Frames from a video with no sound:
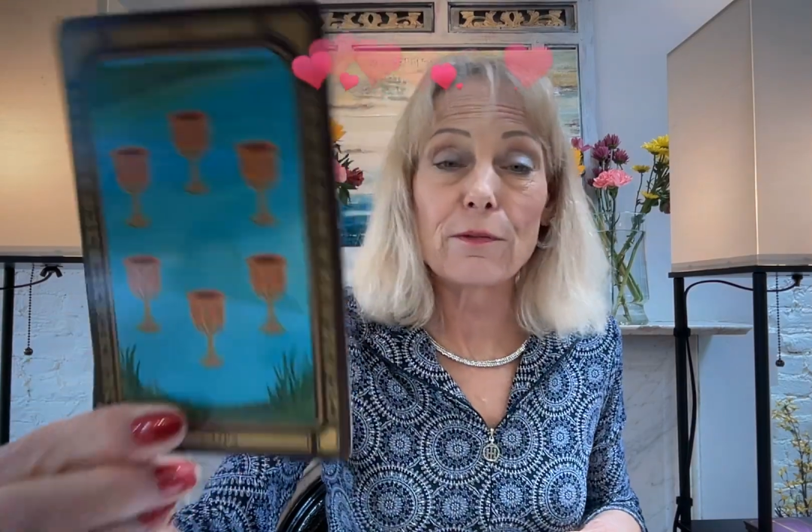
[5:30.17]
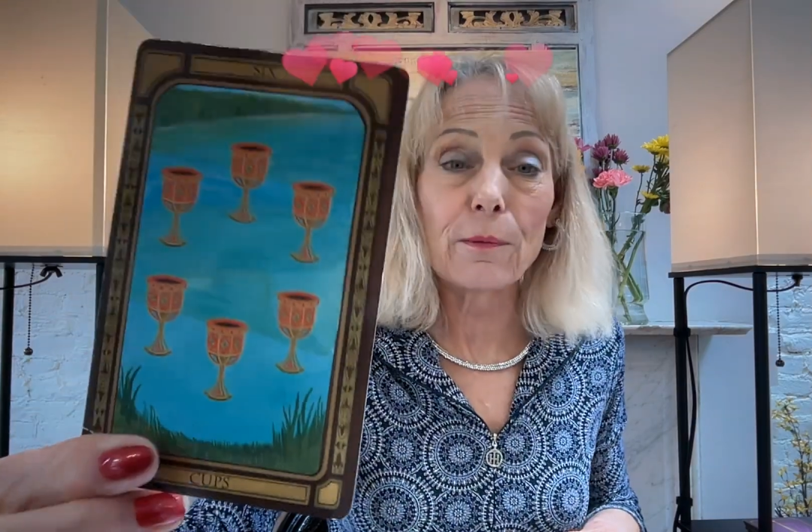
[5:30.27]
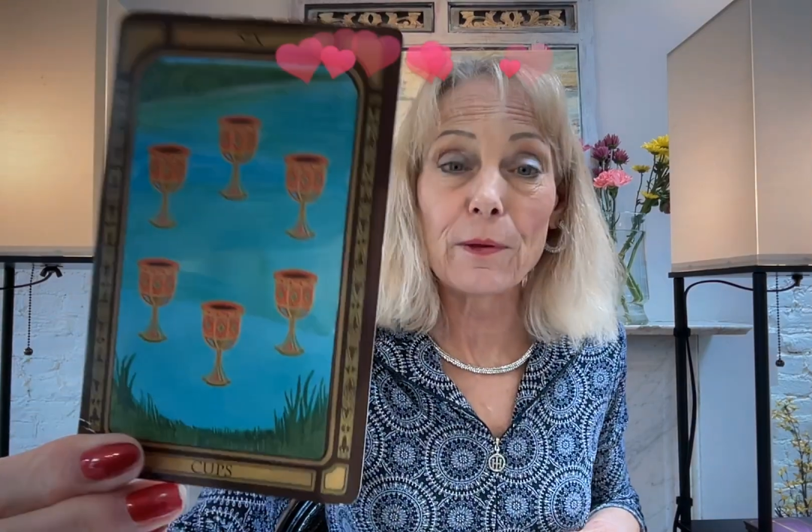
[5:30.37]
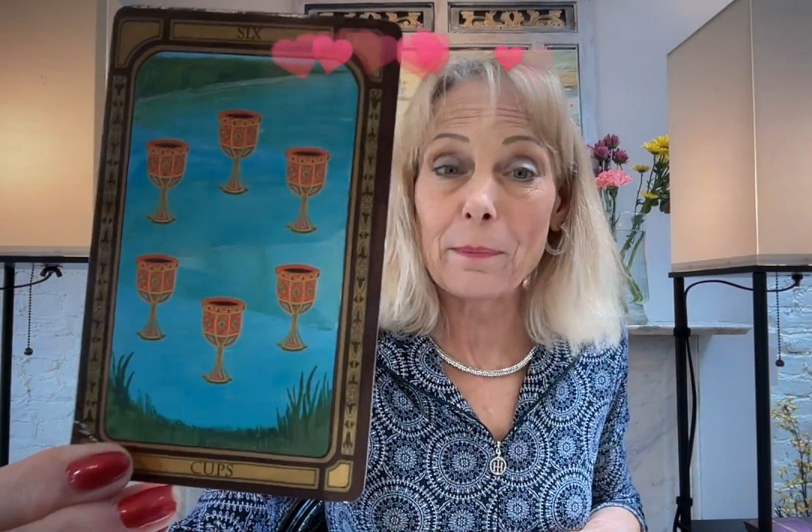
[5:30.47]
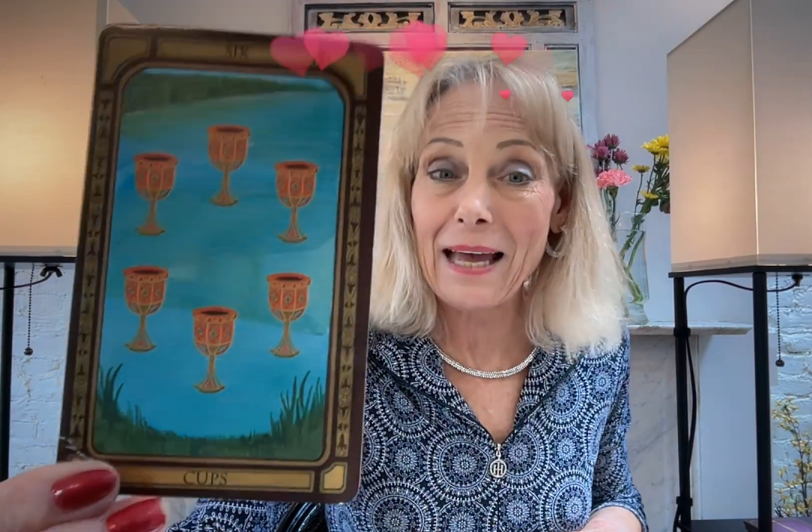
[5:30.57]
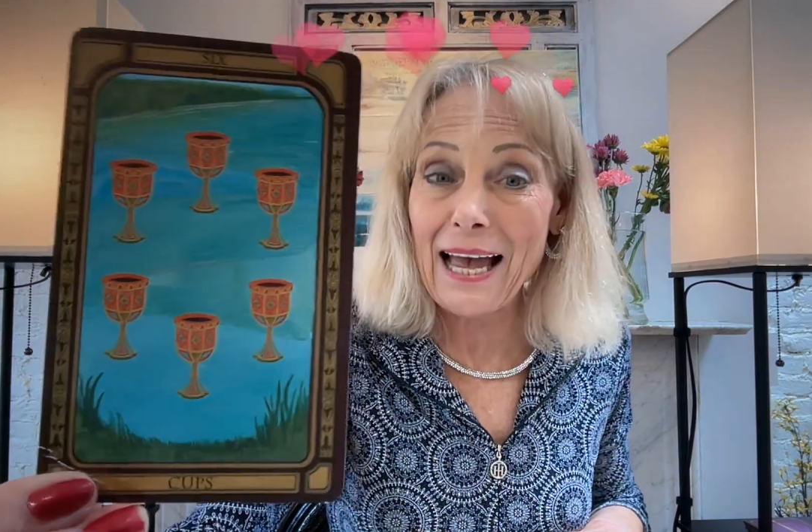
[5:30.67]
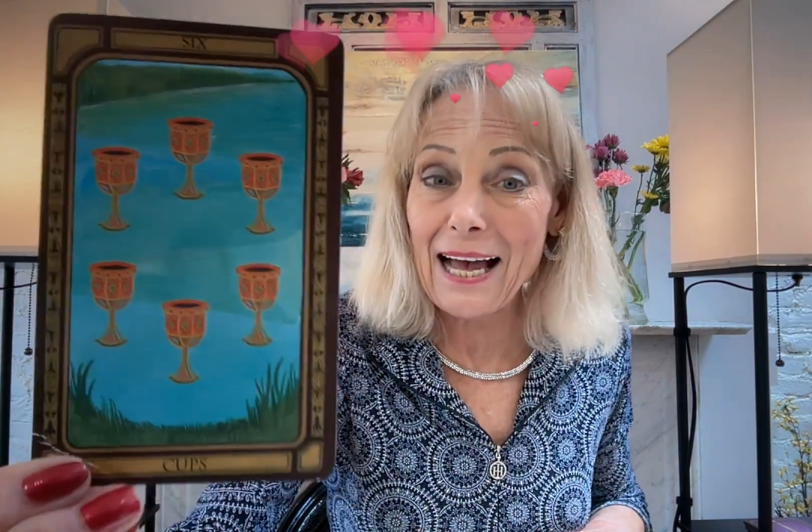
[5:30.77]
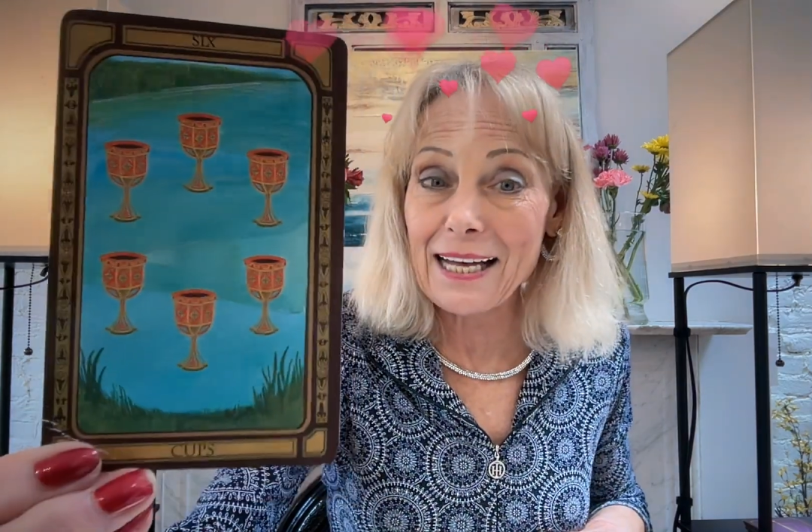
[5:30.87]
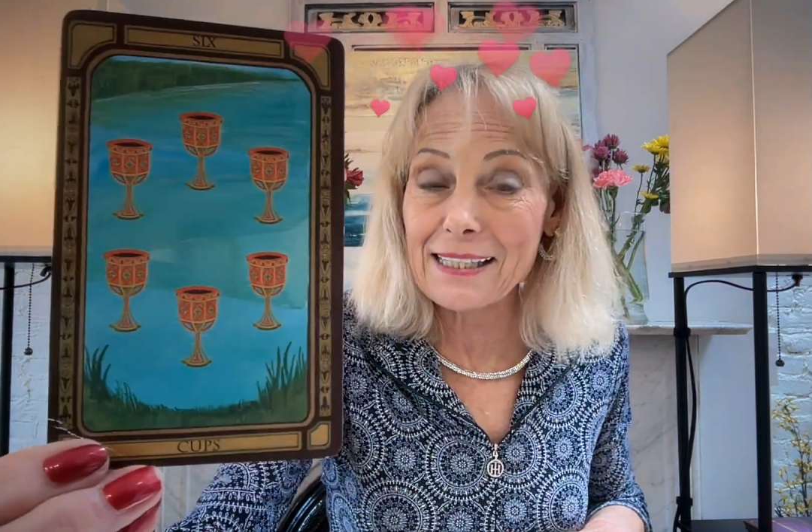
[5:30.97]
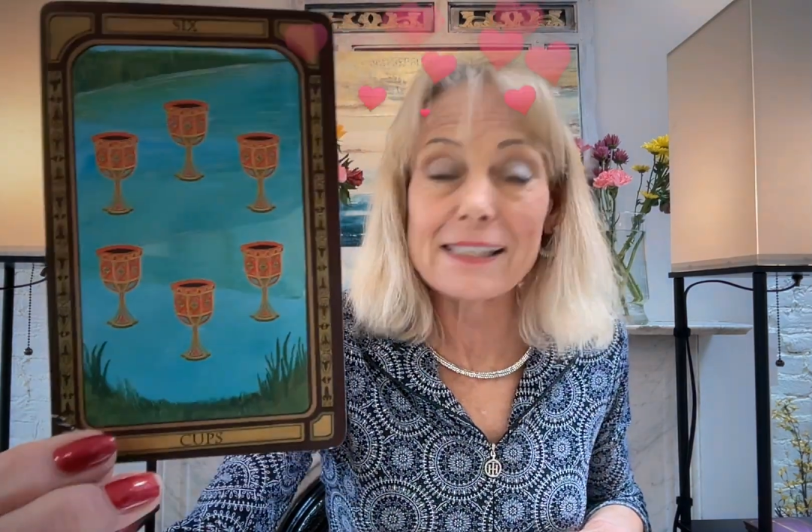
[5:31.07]
from the
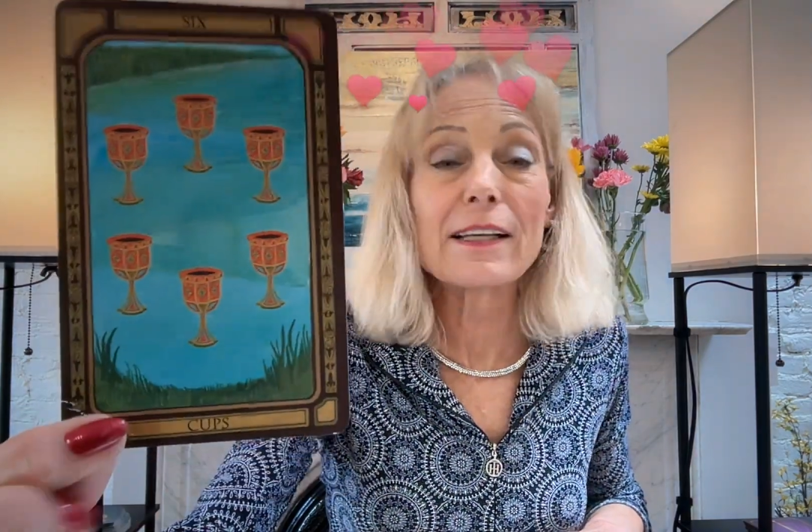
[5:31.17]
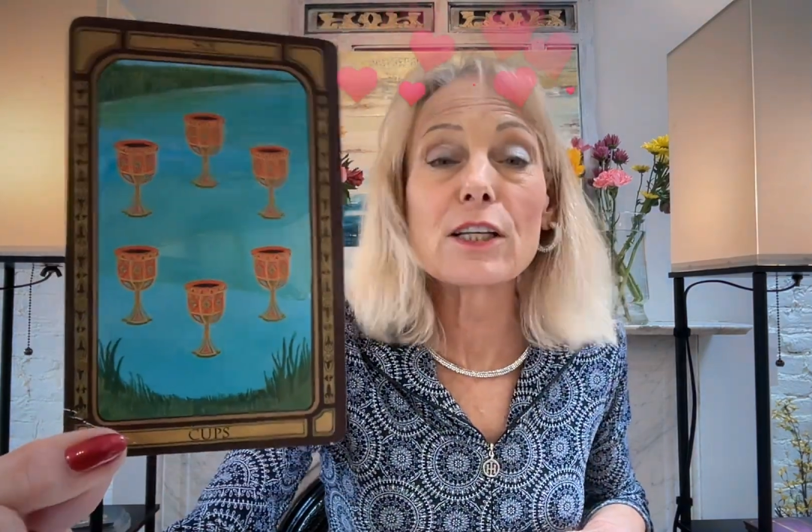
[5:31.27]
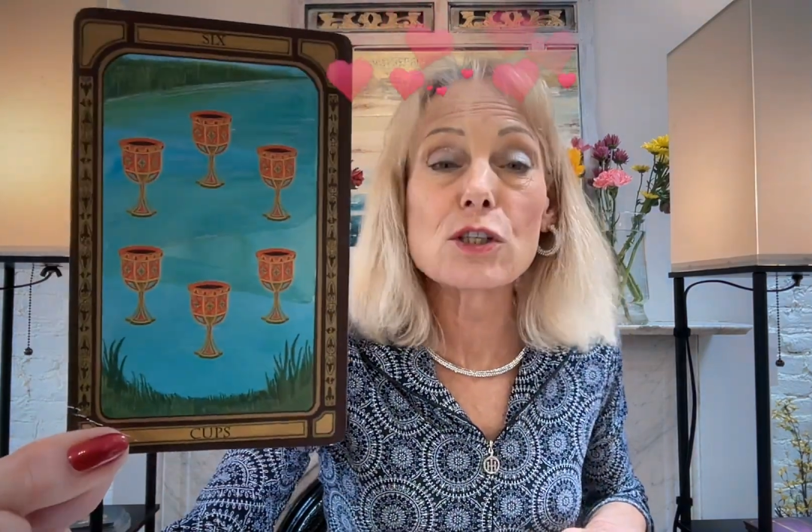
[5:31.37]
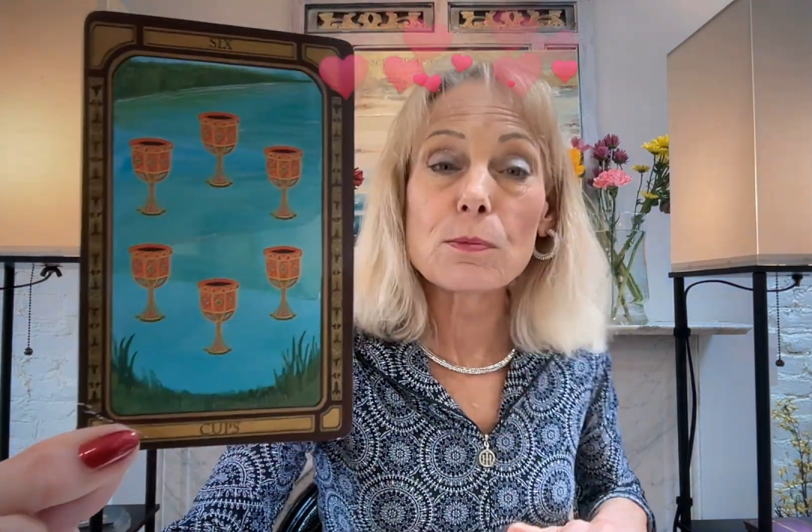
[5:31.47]
past that is